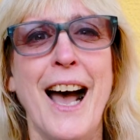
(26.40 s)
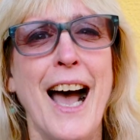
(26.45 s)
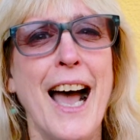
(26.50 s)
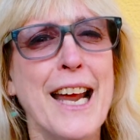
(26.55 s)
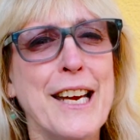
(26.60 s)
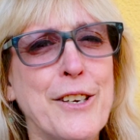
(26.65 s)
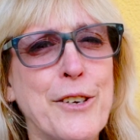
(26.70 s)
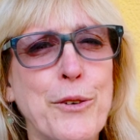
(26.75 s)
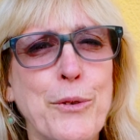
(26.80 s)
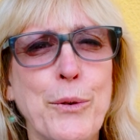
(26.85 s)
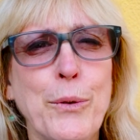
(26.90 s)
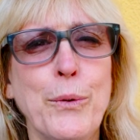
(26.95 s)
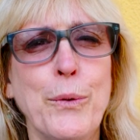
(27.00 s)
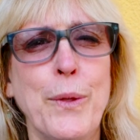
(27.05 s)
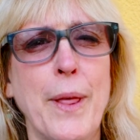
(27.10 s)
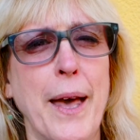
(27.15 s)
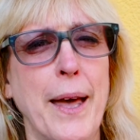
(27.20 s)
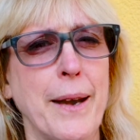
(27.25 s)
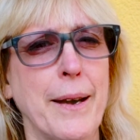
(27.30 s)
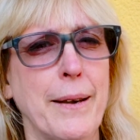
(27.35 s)
I
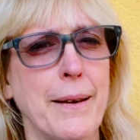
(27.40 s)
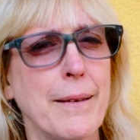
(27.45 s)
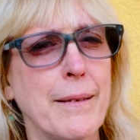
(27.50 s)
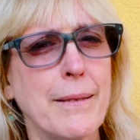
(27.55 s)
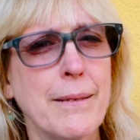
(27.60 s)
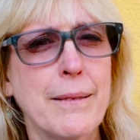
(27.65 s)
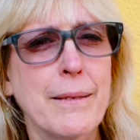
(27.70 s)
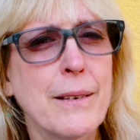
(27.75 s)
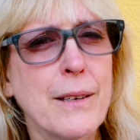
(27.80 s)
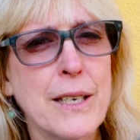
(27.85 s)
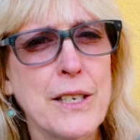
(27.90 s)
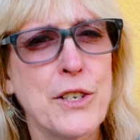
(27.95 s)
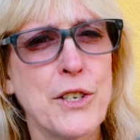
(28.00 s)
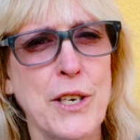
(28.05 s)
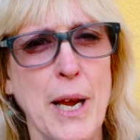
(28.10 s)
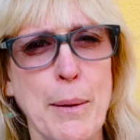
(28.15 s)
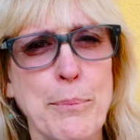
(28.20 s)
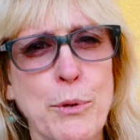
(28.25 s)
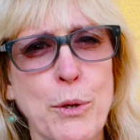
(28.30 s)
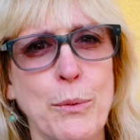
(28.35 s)
knew that
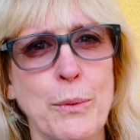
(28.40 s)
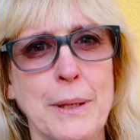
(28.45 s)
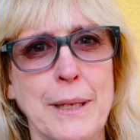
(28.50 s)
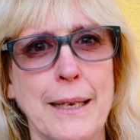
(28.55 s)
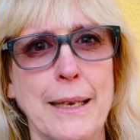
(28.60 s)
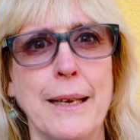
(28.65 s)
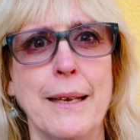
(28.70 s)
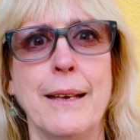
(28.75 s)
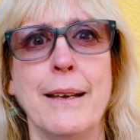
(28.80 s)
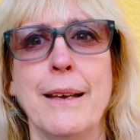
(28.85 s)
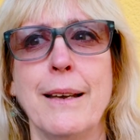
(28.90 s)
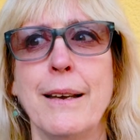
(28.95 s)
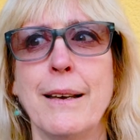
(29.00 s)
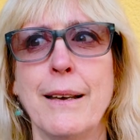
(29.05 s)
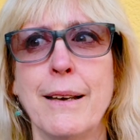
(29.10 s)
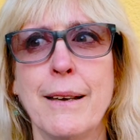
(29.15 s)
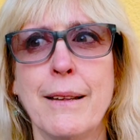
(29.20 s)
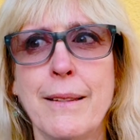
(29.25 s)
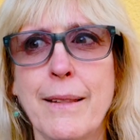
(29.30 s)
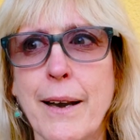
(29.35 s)
conceptually
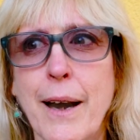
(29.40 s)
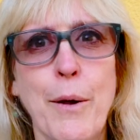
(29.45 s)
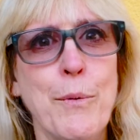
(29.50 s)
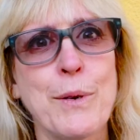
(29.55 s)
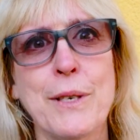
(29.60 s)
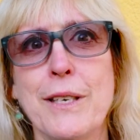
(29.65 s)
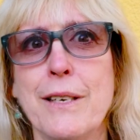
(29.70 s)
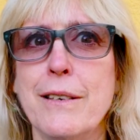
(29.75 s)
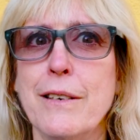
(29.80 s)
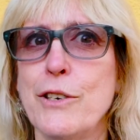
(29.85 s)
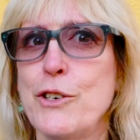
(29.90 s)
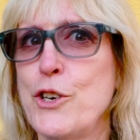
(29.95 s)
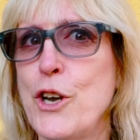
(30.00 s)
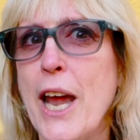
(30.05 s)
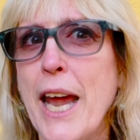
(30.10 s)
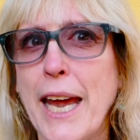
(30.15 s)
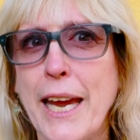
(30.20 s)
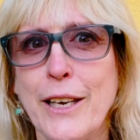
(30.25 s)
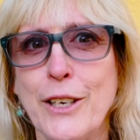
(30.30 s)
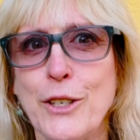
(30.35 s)
that I was going to
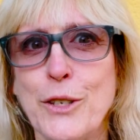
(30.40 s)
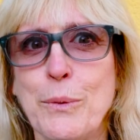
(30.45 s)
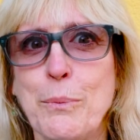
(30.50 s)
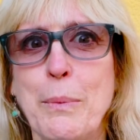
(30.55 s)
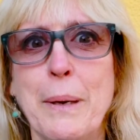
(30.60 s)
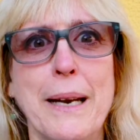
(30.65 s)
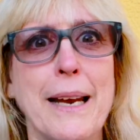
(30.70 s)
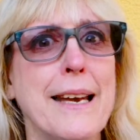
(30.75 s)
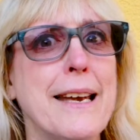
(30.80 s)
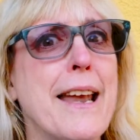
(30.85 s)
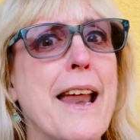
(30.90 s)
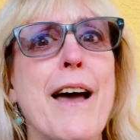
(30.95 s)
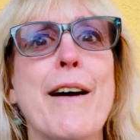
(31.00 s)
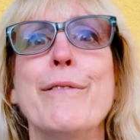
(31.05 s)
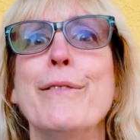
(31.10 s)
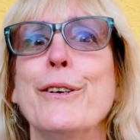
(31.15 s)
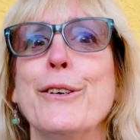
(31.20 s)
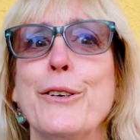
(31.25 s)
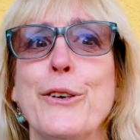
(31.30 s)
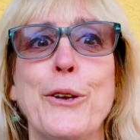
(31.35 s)
change, but I
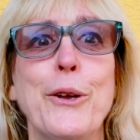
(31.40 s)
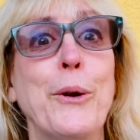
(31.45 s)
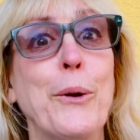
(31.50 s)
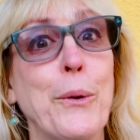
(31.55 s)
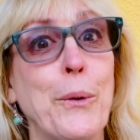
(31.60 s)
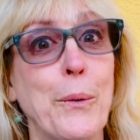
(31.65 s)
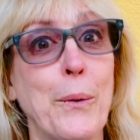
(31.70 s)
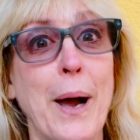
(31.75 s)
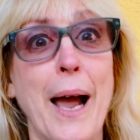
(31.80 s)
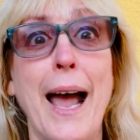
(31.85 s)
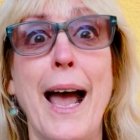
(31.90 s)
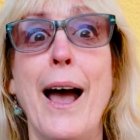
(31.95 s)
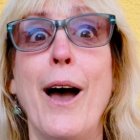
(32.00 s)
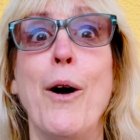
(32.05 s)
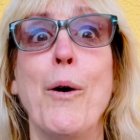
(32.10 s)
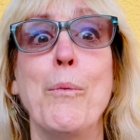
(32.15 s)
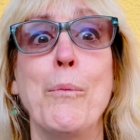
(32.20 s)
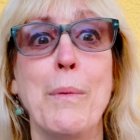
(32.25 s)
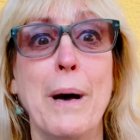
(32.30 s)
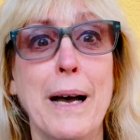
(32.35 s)
never knew
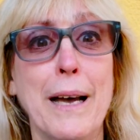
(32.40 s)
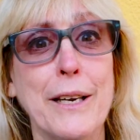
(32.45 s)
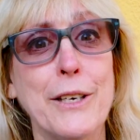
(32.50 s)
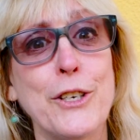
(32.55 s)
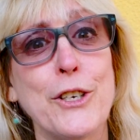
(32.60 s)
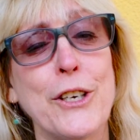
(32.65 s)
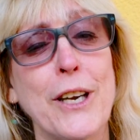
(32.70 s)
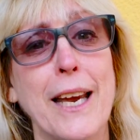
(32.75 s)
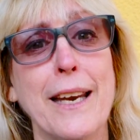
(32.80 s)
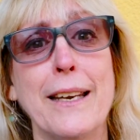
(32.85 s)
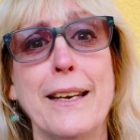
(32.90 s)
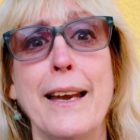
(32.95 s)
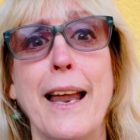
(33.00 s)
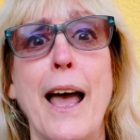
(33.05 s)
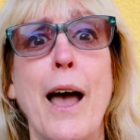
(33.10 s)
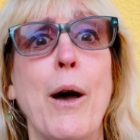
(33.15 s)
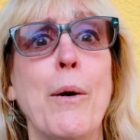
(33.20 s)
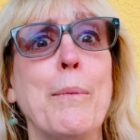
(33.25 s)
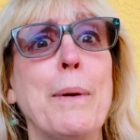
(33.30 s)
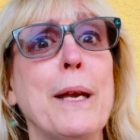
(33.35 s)
how much and in
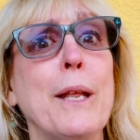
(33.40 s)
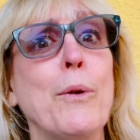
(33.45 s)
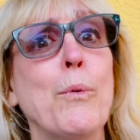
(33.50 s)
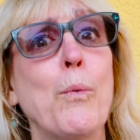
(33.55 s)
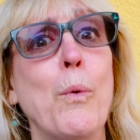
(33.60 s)
how many